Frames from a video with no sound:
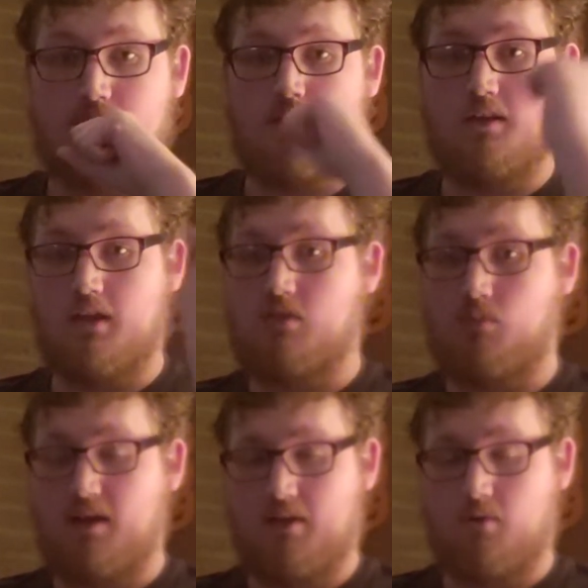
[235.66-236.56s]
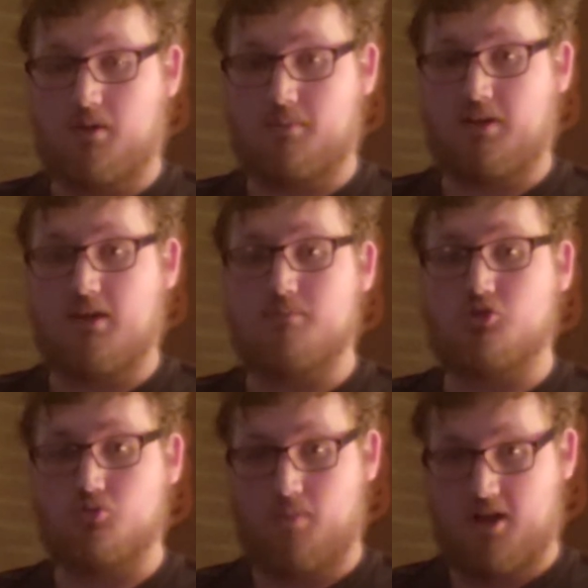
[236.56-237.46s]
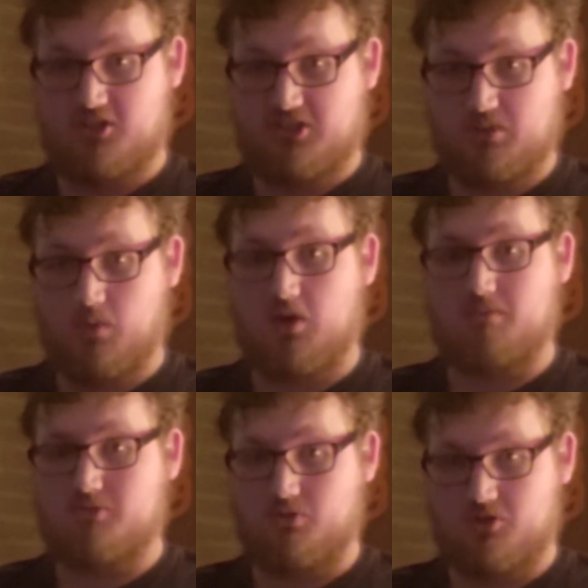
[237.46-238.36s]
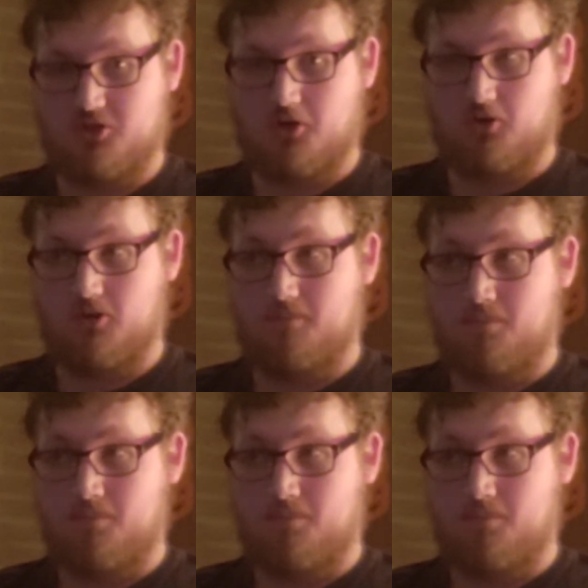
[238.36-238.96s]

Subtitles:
And that's why I want to bring up Jumanji Welcome to the Jungle.